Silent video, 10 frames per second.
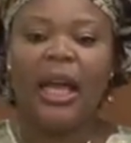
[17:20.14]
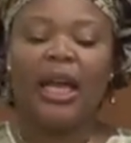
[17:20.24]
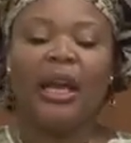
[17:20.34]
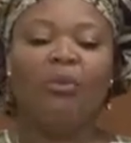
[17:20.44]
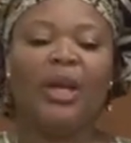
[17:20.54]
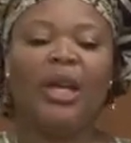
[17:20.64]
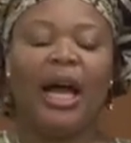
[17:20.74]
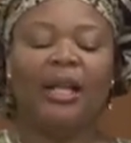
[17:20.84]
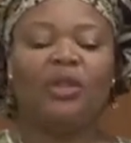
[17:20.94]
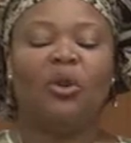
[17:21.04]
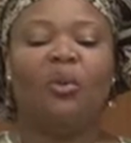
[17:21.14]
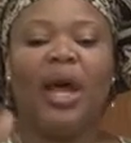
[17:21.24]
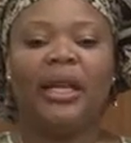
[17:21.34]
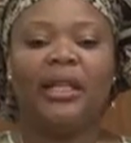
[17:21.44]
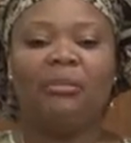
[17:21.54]
And then we got to
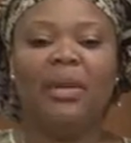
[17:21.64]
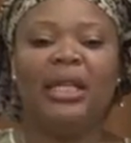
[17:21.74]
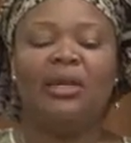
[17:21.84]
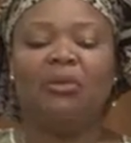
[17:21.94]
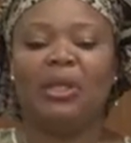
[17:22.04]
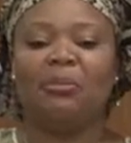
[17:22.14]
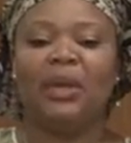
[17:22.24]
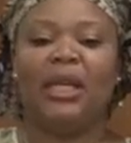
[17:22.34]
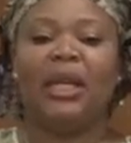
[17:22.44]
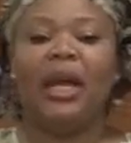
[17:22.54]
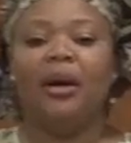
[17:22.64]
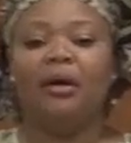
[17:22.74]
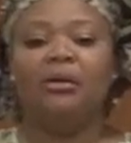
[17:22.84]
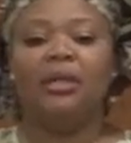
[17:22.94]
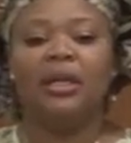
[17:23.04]
where this meeting was being
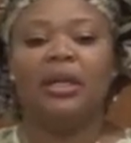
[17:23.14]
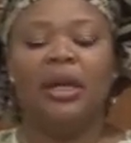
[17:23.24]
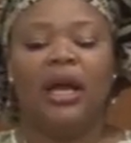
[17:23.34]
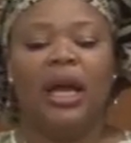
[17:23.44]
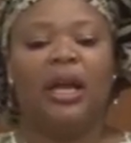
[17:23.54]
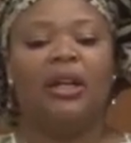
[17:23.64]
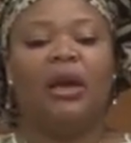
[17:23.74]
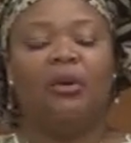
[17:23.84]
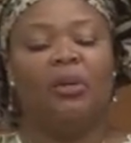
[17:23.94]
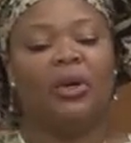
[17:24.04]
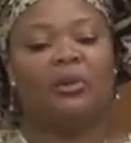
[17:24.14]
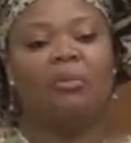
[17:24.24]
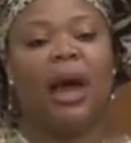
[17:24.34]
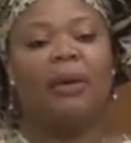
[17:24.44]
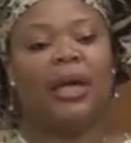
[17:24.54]
held, and it was
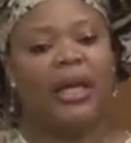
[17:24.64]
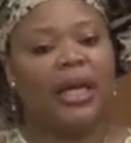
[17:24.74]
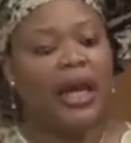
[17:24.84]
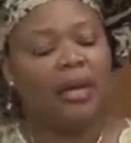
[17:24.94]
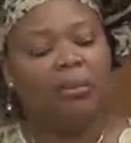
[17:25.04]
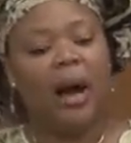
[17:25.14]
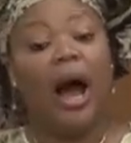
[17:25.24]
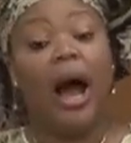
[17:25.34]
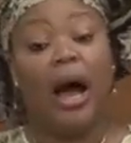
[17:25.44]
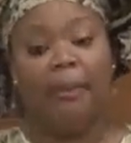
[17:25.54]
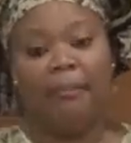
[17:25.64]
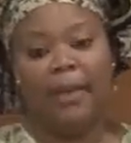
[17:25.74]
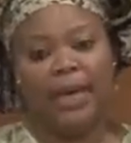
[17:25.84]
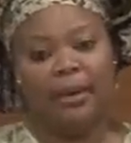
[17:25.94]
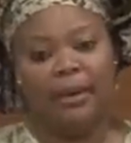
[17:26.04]
barricaded by armed
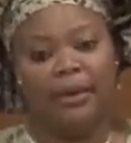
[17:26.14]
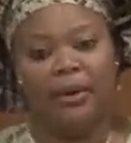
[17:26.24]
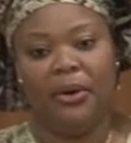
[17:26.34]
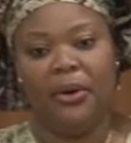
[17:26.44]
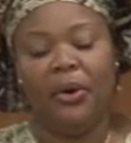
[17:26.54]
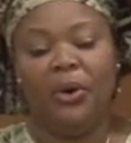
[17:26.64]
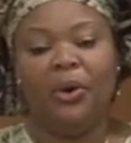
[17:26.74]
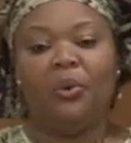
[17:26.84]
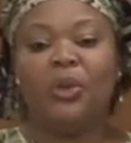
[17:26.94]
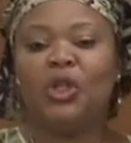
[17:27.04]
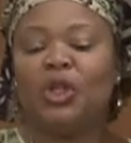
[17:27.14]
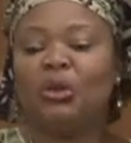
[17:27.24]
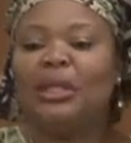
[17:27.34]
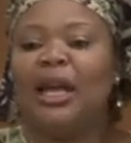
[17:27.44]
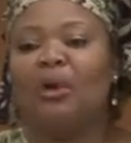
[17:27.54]
men. We
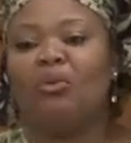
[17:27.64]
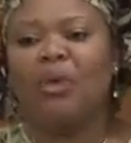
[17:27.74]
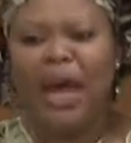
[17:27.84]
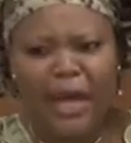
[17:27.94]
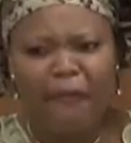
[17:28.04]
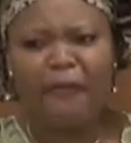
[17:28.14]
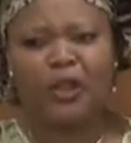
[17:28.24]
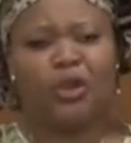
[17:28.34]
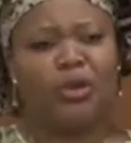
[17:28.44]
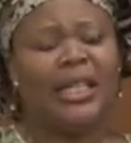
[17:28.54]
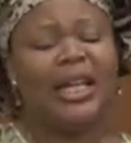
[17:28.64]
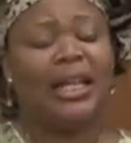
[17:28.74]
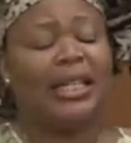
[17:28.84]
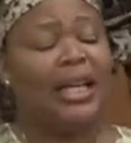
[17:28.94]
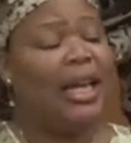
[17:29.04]
stood there really
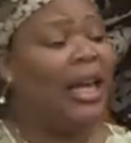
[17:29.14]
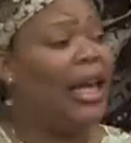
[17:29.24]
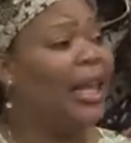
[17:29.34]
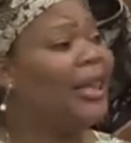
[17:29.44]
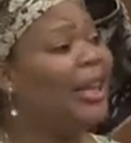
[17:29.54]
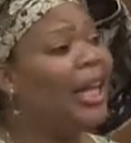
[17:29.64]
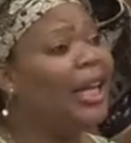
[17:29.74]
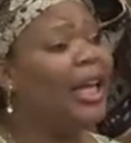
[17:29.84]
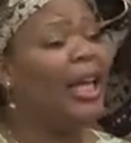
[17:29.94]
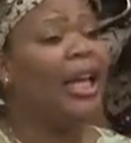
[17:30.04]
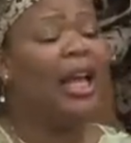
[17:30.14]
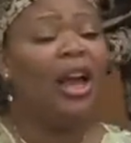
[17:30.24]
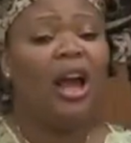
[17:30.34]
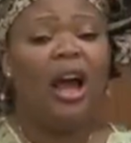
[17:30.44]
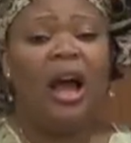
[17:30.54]
frustrated and thinking,
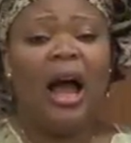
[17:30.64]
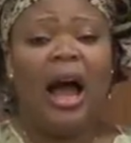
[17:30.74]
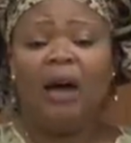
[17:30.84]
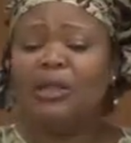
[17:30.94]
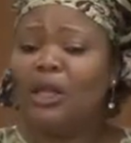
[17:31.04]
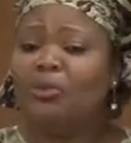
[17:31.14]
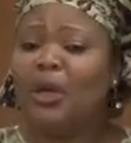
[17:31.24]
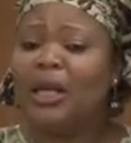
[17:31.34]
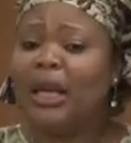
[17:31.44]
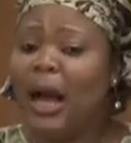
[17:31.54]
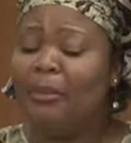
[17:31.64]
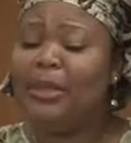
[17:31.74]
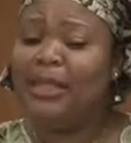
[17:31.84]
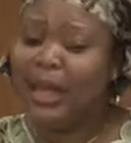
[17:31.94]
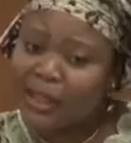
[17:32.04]
how did we
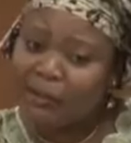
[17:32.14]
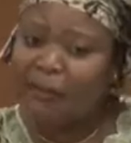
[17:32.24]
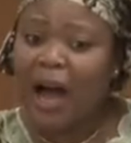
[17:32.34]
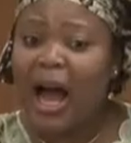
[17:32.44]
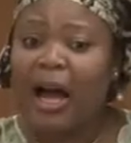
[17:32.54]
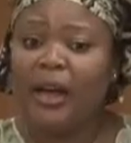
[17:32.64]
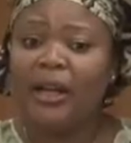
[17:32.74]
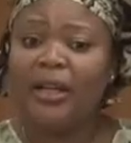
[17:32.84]
come this far